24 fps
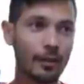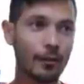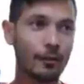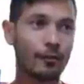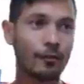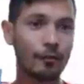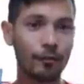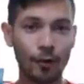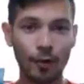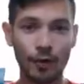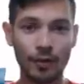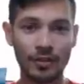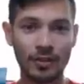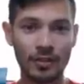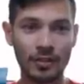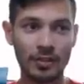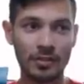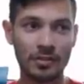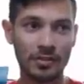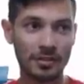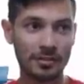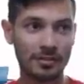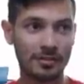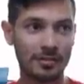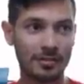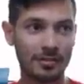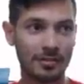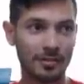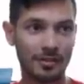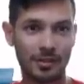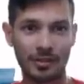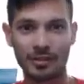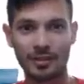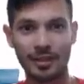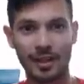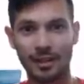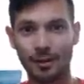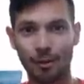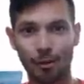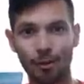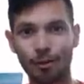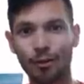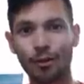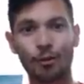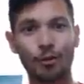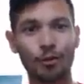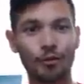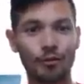versus just like all
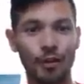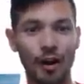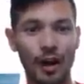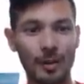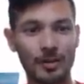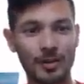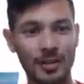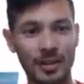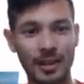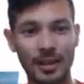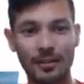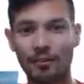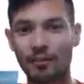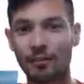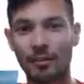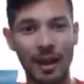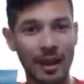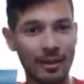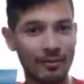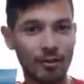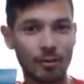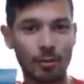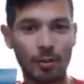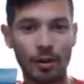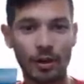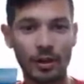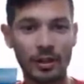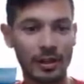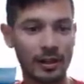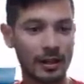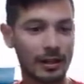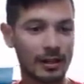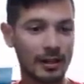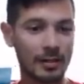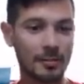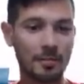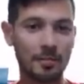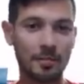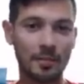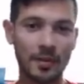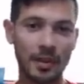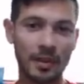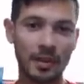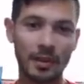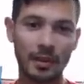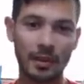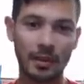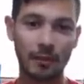the good vibes I get from everybody um,
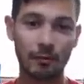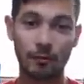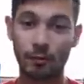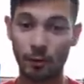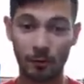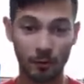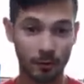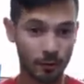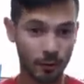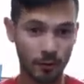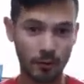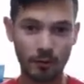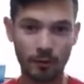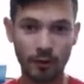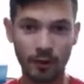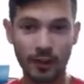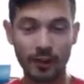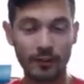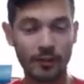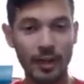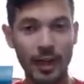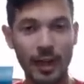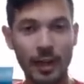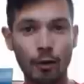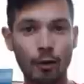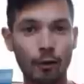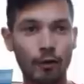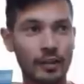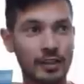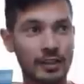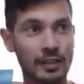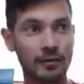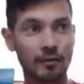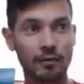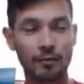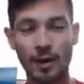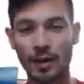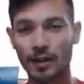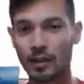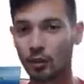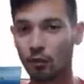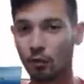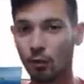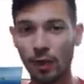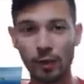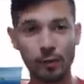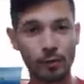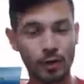for, for, for giving out all this information,
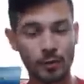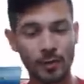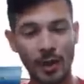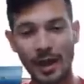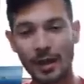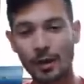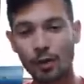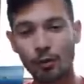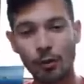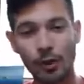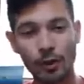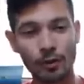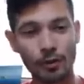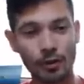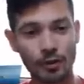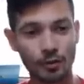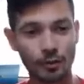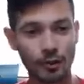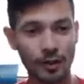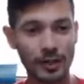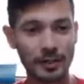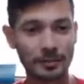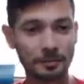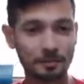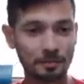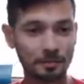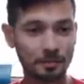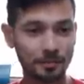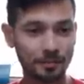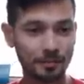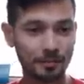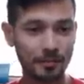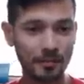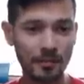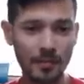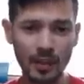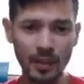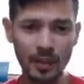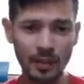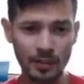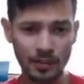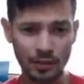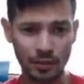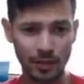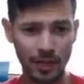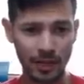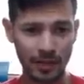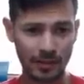whether it's paid or whether it's free.
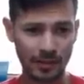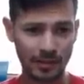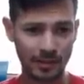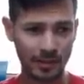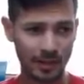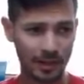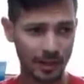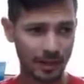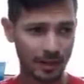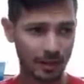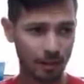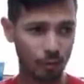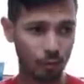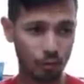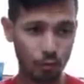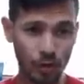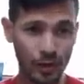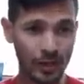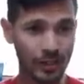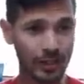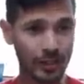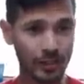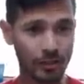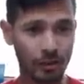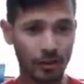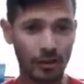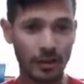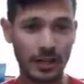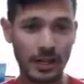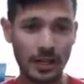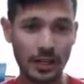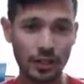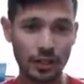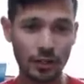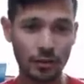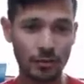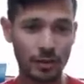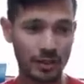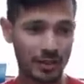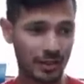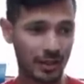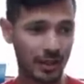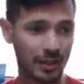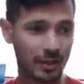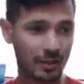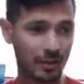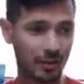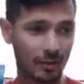So that's really not an issue, is
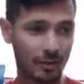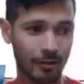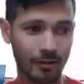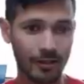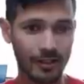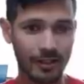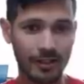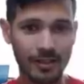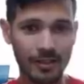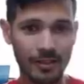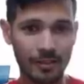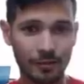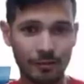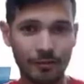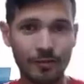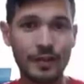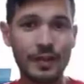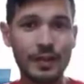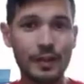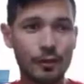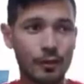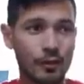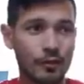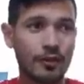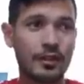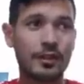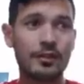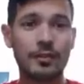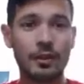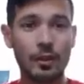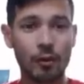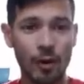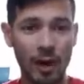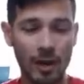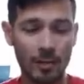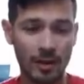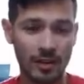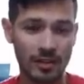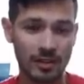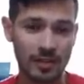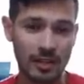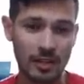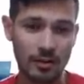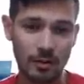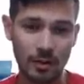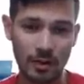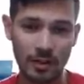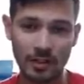like the fear of giving away my
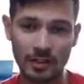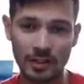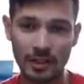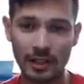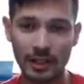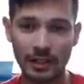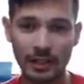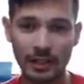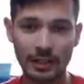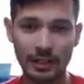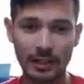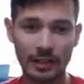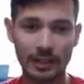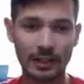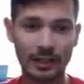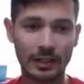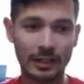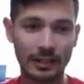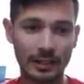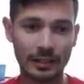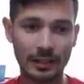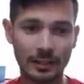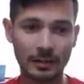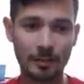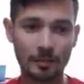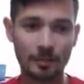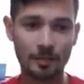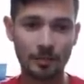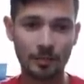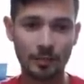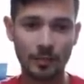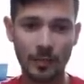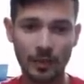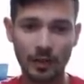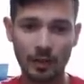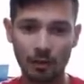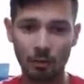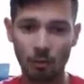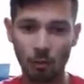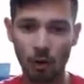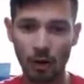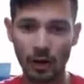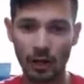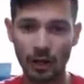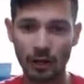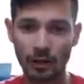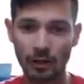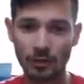secrets. Um,
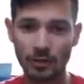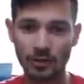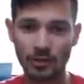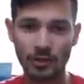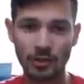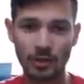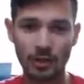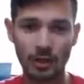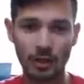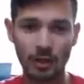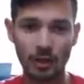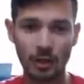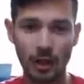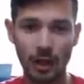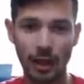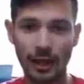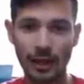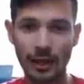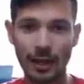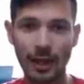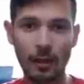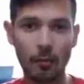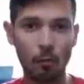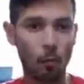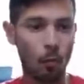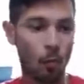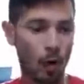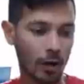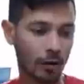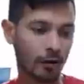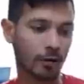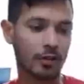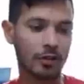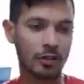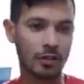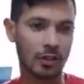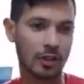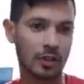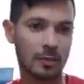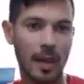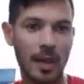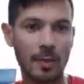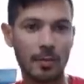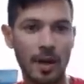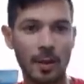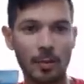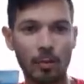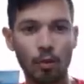what else? And, and why not just
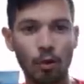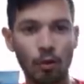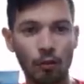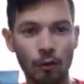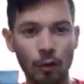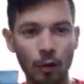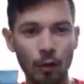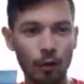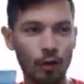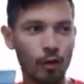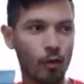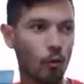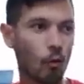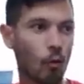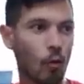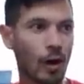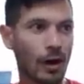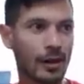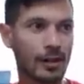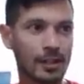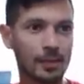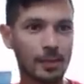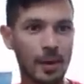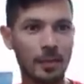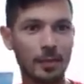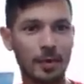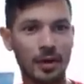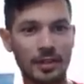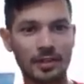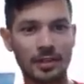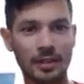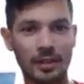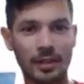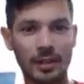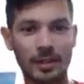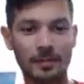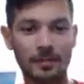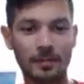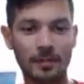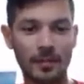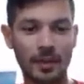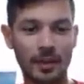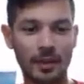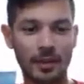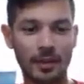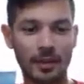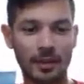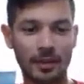expand my portfolio? Why spend my time
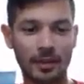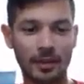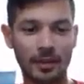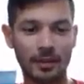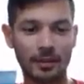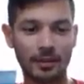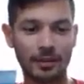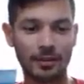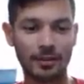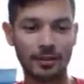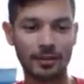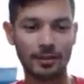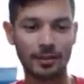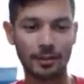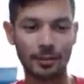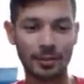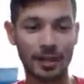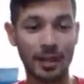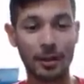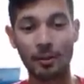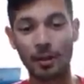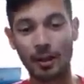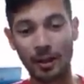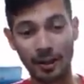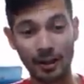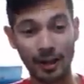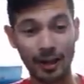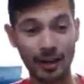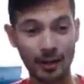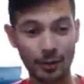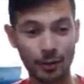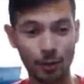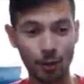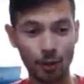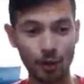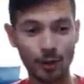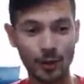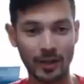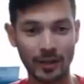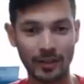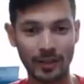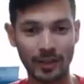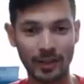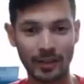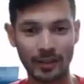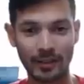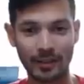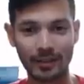doing that? Well, I kind of talked about
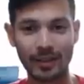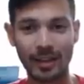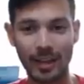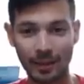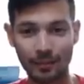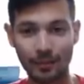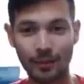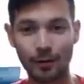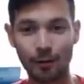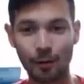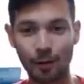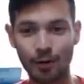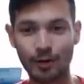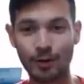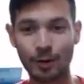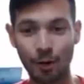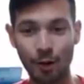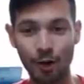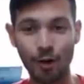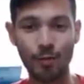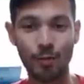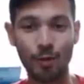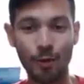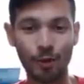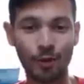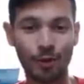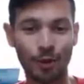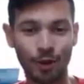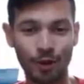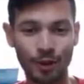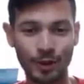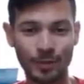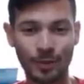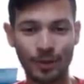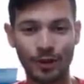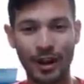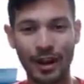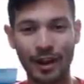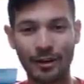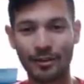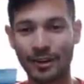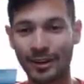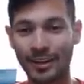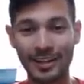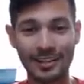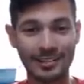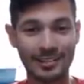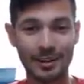that. Yeah, if I wanted to earn more dollars per hour,
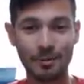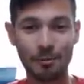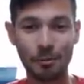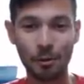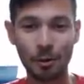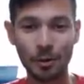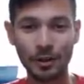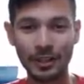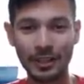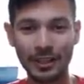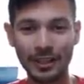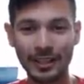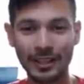I guess I would.